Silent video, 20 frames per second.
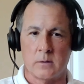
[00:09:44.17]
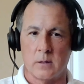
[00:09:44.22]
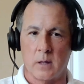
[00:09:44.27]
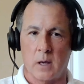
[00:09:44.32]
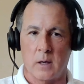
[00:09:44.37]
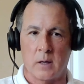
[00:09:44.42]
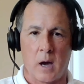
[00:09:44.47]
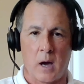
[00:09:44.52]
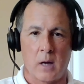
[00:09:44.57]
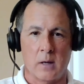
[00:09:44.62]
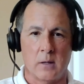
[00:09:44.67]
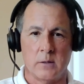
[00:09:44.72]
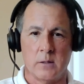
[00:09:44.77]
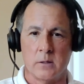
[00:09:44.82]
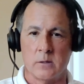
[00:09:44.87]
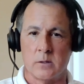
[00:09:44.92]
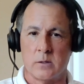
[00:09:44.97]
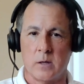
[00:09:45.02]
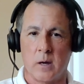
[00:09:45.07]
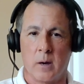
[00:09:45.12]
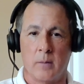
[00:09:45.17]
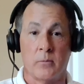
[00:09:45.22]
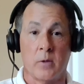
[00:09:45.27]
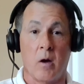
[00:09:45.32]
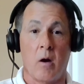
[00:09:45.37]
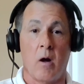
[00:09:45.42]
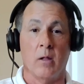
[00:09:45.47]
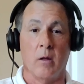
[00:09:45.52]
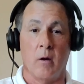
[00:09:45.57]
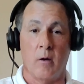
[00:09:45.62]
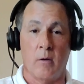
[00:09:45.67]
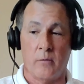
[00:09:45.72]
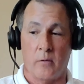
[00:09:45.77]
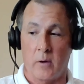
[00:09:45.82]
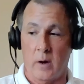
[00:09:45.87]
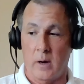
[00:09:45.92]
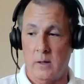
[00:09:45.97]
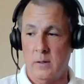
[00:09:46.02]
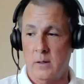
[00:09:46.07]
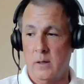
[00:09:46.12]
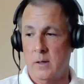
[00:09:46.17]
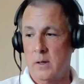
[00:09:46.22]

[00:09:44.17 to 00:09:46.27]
they kind of just jumped all over it.